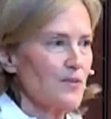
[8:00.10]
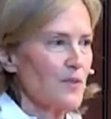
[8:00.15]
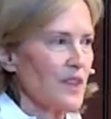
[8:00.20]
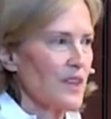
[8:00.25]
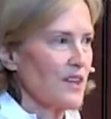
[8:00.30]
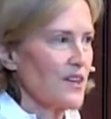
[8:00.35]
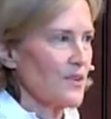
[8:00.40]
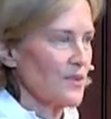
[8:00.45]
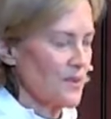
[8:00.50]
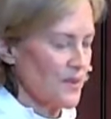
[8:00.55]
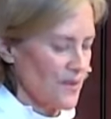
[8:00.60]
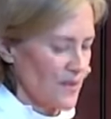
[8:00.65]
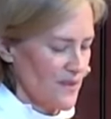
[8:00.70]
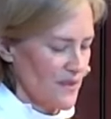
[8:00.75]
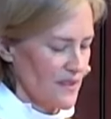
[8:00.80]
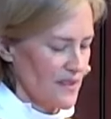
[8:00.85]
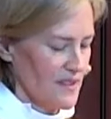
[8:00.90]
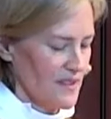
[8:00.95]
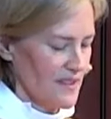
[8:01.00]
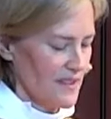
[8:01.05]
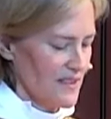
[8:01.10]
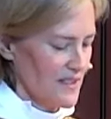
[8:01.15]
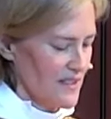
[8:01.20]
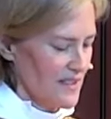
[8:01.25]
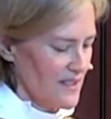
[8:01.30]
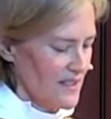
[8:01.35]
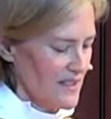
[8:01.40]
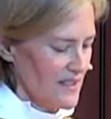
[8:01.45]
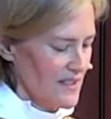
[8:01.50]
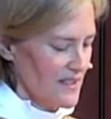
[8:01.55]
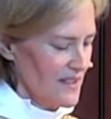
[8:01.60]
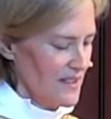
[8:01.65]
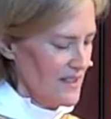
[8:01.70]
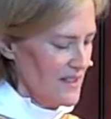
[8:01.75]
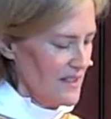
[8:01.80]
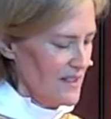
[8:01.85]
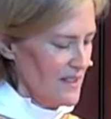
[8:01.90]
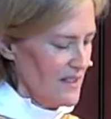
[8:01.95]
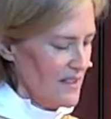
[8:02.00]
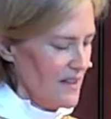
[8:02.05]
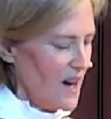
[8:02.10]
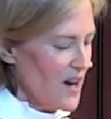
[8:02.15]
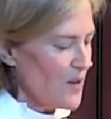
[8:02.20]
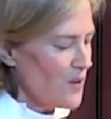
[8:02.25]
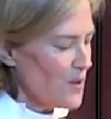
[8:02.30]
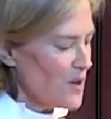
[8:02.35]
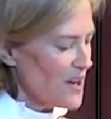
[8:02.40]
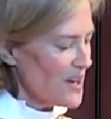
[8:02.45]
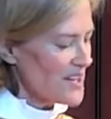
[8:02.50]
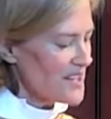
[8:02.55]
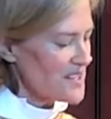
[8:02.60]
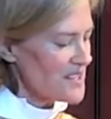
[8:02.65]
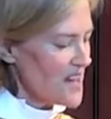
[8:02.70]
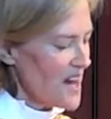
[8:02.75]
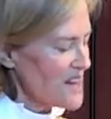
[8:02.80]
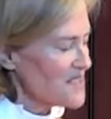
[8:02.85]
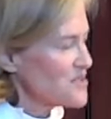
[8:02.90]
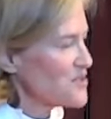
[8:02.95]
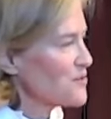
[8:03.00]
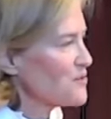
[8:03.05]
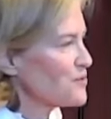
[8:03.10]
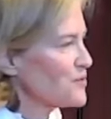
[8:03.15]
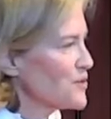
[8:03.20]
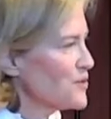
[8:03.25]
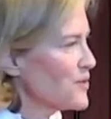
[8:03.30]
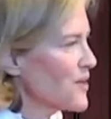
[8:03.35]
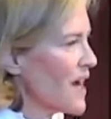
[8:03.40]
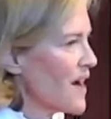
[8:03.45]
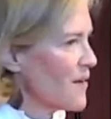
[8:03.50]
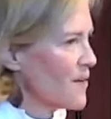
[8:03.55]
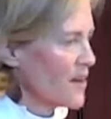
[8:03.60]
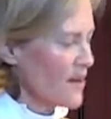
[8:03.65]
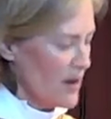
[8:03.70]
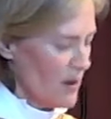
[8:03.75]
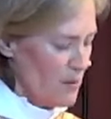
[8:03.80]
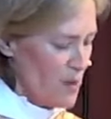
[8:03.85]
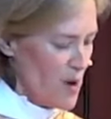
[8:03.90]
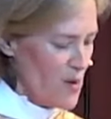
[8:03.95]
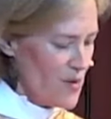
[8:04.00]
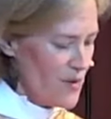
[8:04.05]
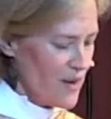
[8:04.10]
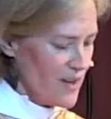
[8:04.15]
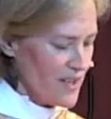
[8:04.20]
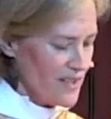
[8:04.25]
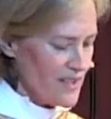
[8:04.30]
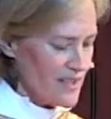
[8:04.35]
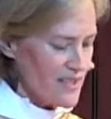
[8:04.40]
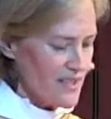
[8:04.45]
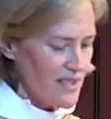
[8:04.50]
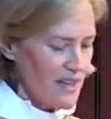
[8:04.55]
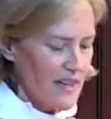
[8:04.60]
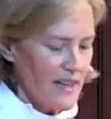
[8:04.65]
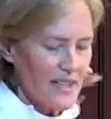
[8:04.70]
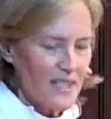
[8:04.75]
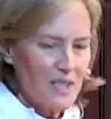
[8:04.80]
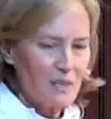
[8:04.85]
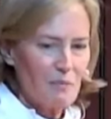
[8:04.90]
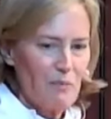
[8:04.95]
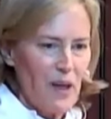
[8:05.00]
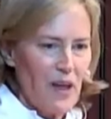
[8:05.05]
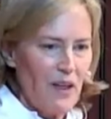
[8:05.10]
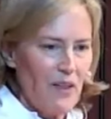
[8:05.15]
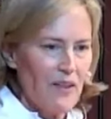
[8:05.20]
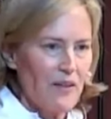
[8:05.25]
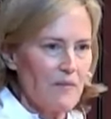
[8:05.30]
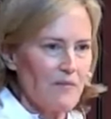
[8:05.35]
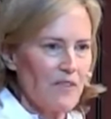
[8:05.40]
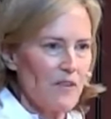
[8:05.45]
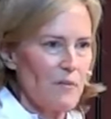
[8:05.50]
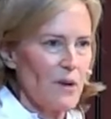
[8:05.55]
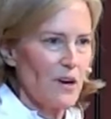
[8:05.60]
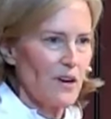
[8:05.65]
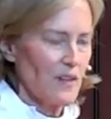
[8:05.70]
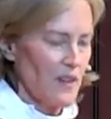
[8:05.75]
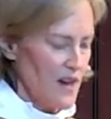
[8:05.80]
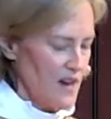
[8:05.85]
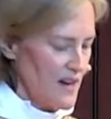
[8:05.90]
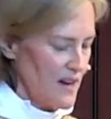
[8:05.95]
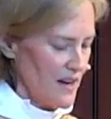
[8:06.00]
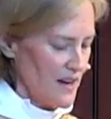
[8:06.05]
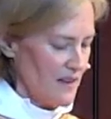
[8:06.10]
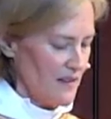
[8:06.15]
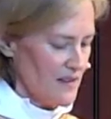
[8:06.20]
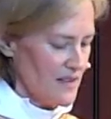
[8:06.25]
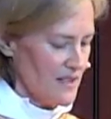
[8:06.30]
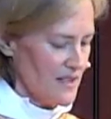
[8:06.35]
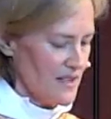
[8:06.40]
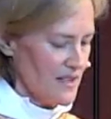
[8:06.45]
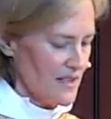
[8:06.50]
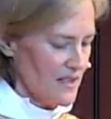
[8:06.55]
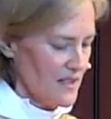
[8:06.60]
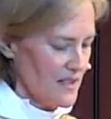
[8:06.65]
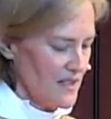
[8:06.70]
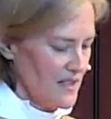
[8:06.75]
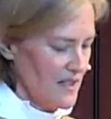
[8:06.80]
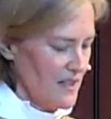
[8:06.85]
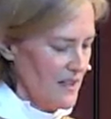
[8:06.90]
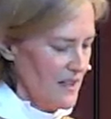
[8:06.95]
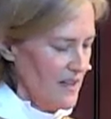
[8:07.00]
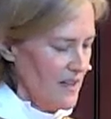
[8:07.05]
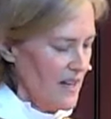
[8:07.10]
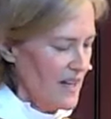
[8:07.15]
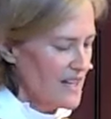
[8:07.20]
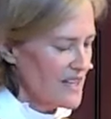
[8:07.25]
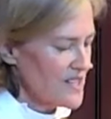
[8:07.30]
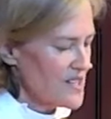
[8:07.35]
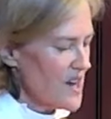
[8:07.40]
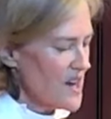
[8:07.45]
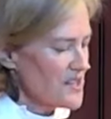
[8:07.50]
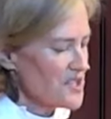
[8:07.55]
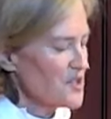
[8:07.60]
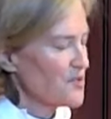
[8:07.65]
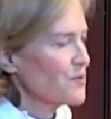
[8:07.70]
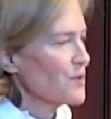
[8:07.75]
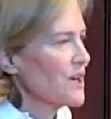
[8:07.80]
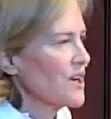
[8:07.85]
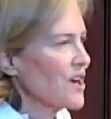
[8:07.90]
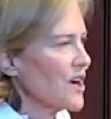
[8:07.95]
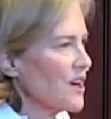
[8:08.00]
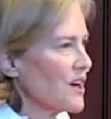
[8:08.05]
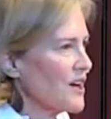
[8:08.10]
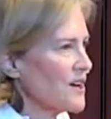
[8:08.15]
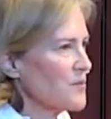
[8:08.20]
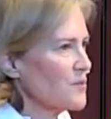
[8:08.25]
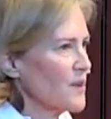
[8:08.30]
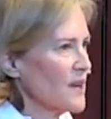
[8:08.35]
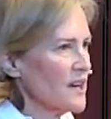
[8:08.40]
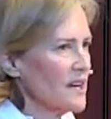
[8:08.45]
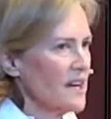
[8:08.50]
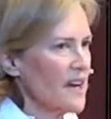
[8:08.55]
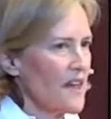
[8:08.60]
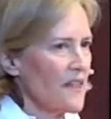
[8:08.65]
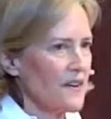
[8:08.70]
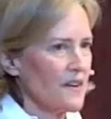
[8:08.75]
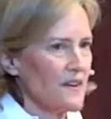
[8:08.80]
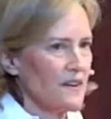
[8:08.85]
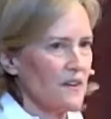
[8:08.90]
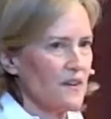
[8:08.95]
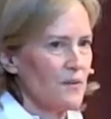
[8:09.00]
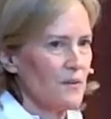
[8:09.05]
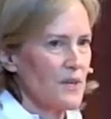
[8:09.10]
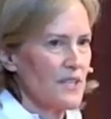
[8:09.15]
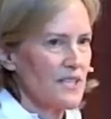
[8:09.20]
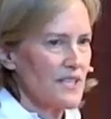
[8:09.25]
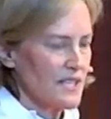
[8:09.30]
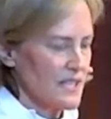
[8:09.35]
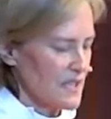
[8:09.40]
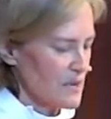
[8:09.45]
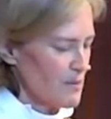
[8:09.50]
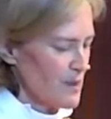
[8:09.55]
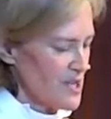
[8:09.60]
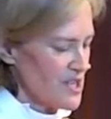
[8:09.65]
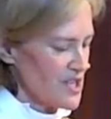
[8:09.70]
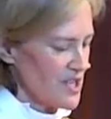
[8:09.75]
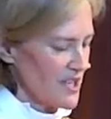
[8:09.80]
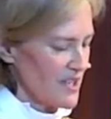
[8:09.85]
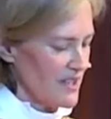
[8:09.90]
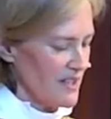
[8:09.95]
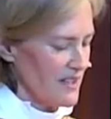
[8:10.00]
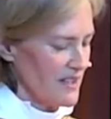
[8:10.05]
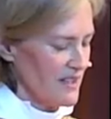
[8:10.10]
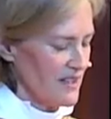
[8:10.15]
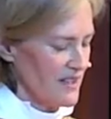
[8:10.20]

with you. Our work is not to root out our opponents and expel them from our lives. It is not to regard one another with suspicion